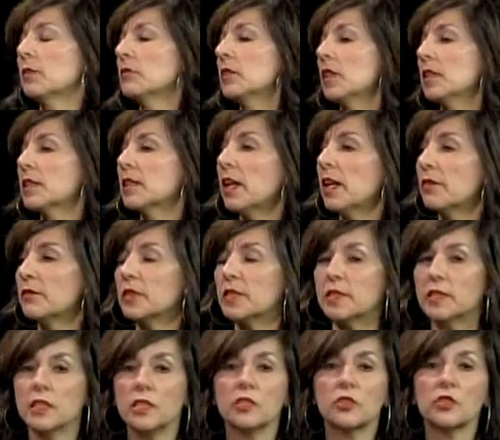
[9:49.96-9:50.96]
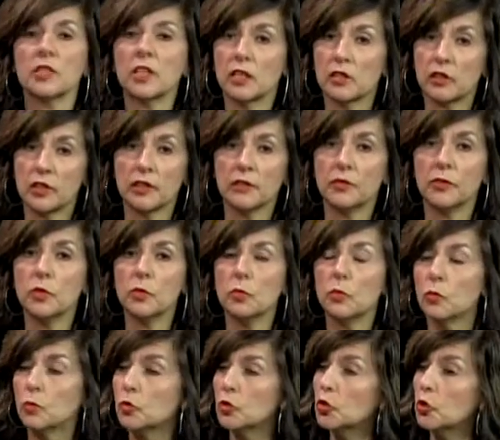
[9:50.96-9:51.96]
does have a senior center. I if hope you
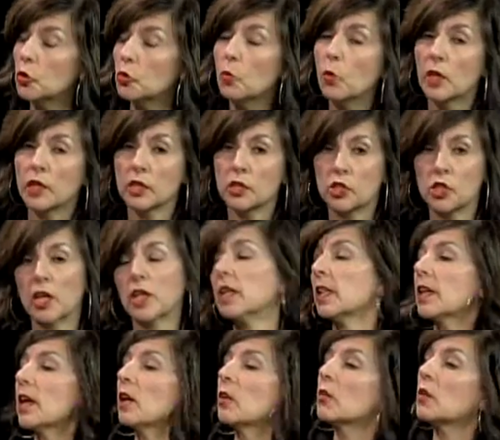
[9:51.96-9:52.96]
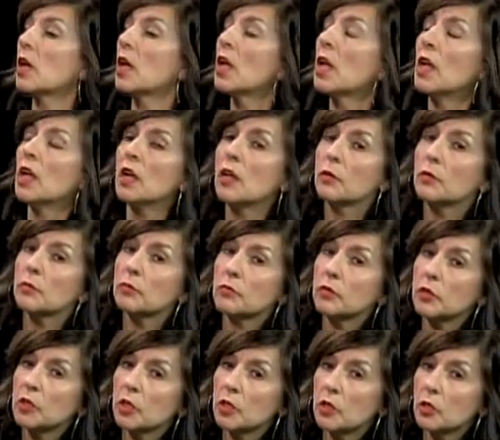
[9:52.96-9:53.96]
so. do want to check it out,
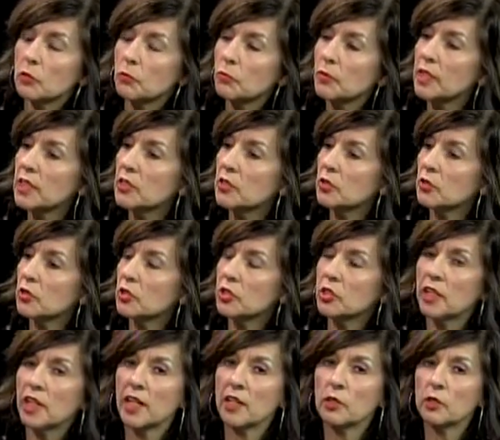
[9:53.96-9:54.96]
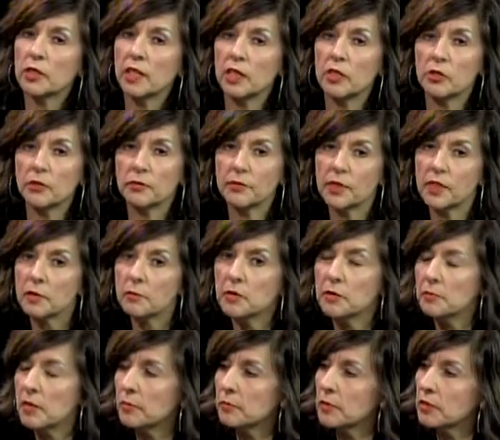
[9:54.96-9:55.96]
you know, research that or get your family
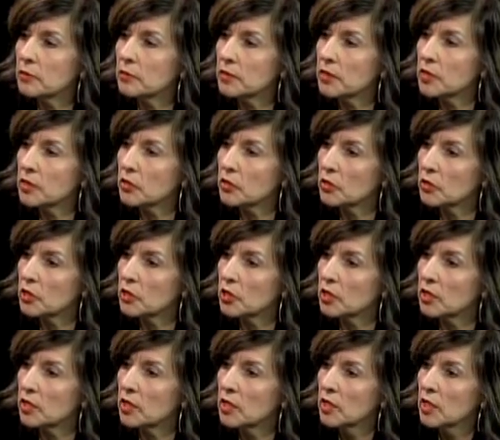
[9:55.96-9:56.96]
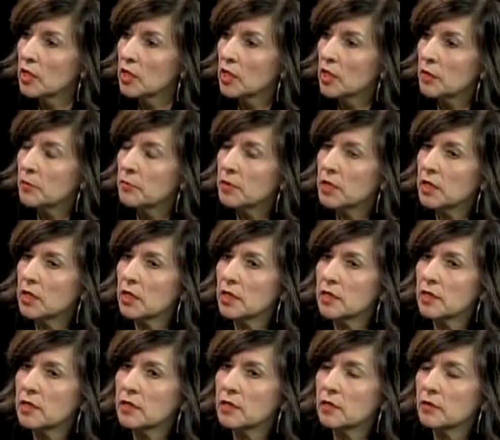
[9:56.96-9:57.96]
member to research it.
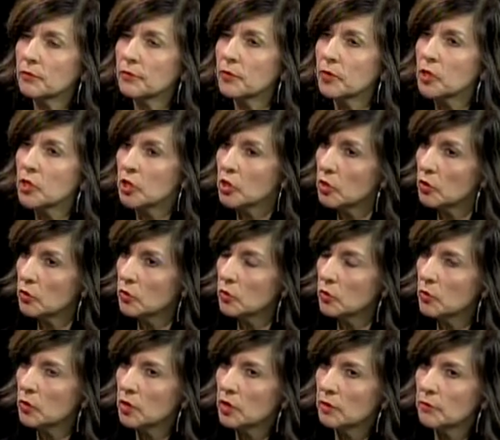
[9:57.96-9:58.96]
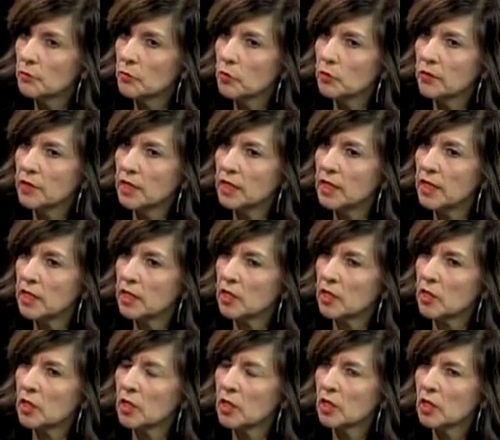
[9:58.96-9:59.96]
Because for you, moving
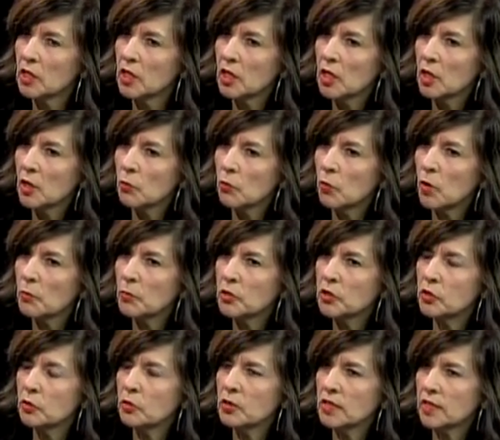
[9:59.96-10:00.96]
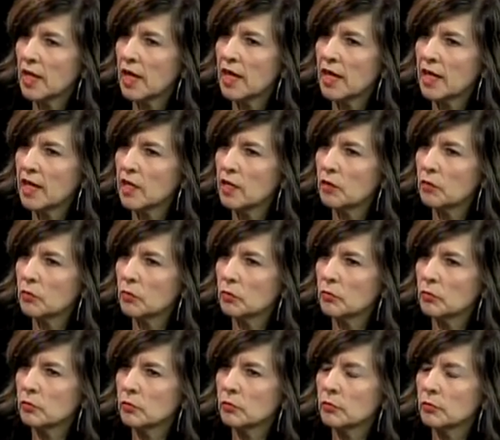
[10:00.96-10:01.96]
here, what would you say
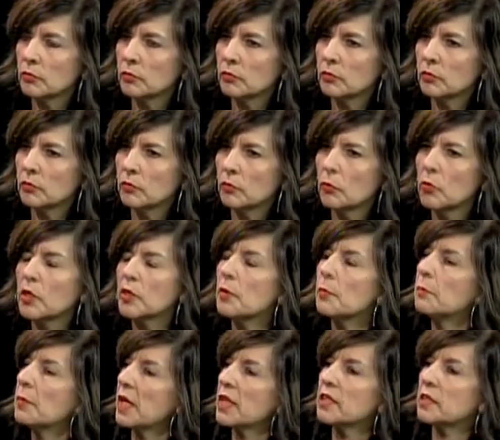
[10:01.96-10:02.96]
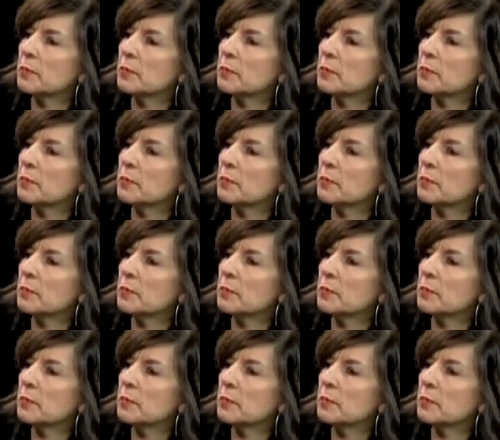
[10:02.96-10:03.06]
were the best